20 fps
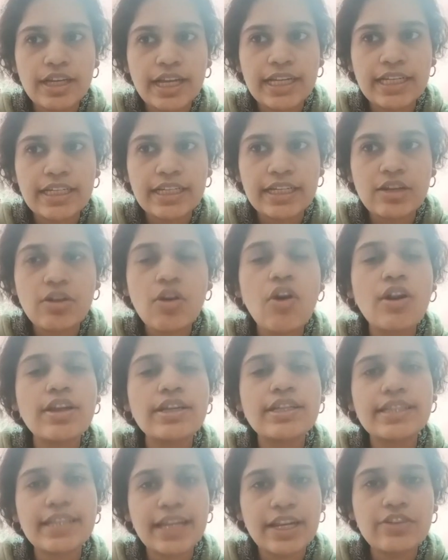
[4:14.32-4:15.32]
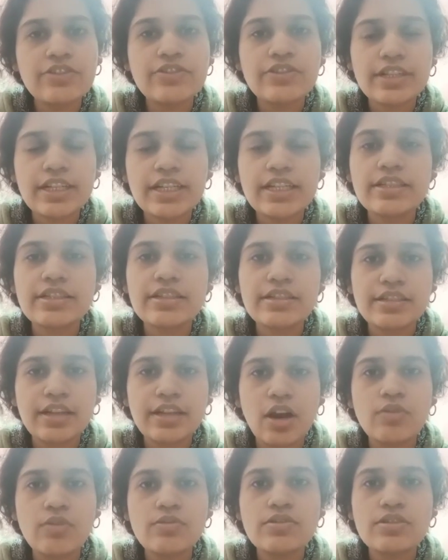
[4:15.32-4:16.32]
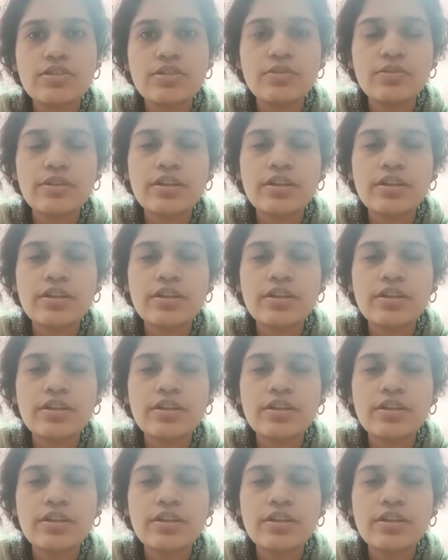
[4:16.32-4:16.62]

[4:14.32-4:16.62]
any content related doubts,